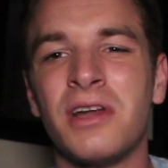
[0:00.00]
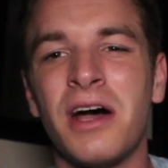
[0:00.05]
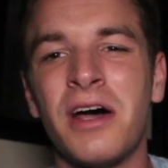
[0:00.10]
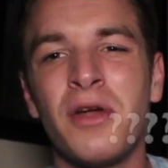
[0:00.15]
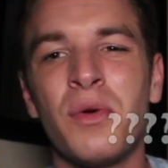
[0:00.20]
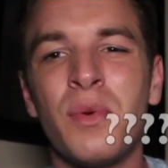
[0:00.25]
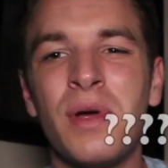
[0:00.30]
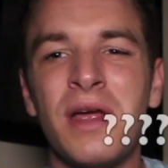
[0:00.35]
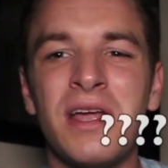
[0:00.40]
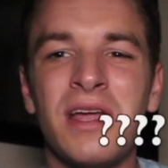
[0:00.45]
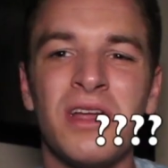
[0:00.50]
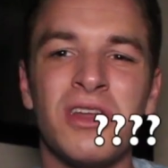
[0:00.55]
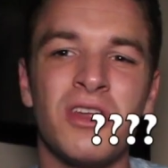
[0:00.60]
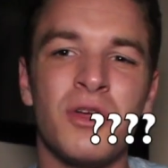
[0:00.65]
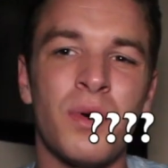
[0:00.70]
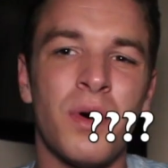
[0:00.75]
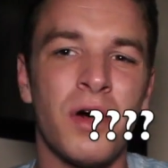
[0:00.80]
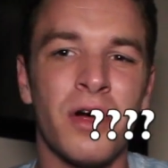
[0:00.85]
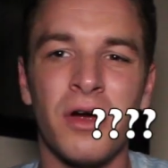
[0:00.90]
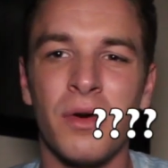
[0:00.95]
not awake and
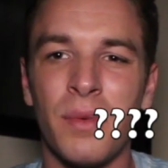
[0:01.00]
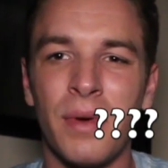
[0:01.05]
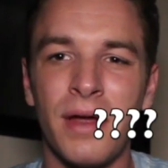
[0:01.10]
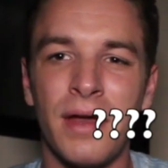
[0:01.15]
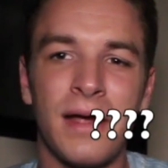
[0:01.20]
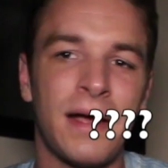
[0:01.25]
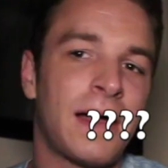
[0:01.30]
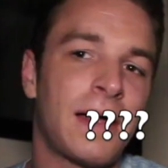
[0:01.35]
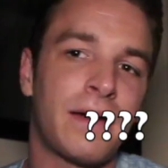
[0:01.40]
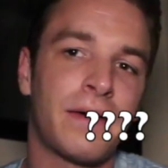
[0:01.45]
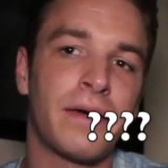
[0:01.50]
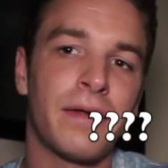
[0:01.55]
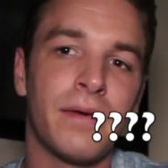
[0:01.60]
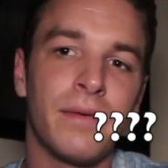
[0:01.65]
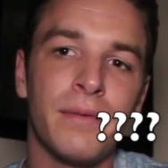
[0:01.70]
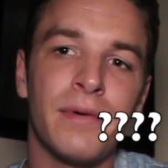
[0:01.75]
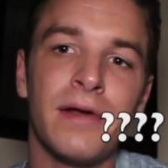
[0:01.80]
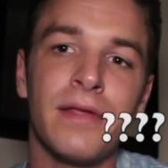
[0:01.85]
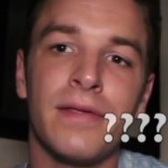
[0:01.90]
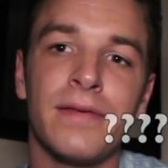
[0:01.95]
you are awake. I don't
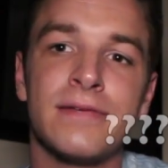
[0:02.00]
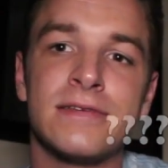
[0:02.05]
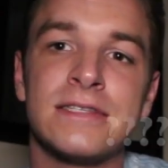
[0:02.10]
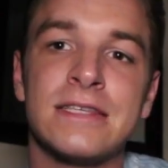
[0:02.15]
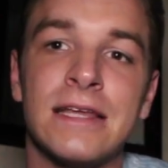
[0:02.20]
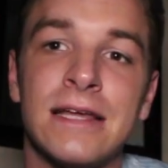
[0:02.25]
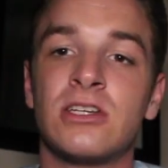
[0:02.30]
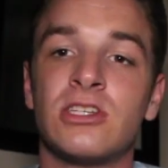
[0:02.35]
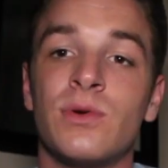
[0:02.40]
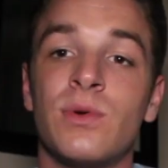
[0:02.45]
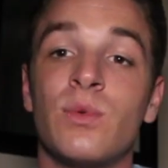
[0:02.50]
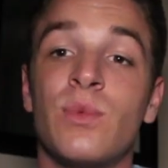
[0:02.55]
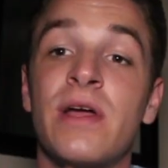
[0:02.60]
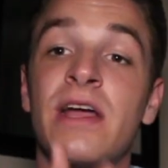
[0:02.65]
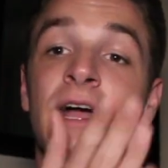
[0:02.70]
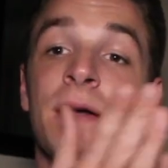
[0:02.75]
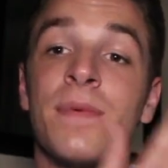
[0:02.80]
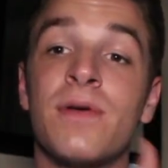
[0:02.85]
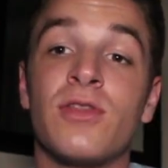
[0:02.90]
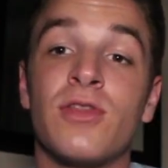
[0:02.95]
know. One of those things. She would
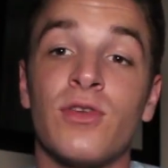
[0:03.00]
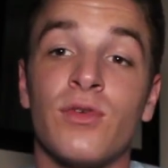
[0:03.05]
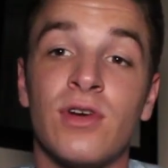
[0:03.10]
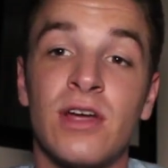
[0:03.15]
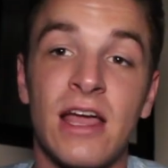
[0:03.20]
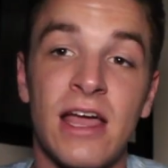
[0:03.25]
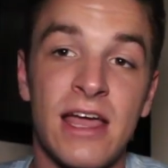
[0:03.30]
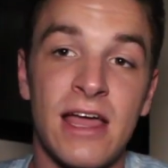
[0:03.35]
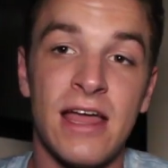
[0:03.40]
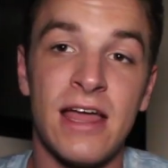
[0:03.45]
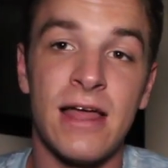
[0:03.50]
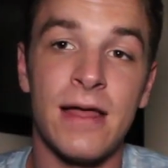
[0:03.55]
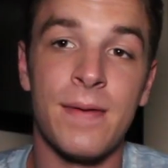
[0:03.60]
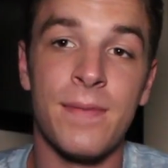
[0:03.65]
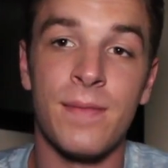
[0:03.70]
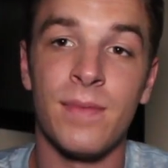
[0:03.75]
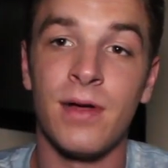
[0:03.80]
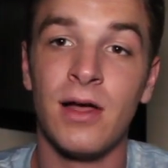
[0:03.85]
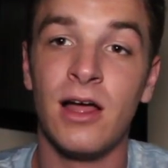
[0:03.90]
wake up at 3 a.m.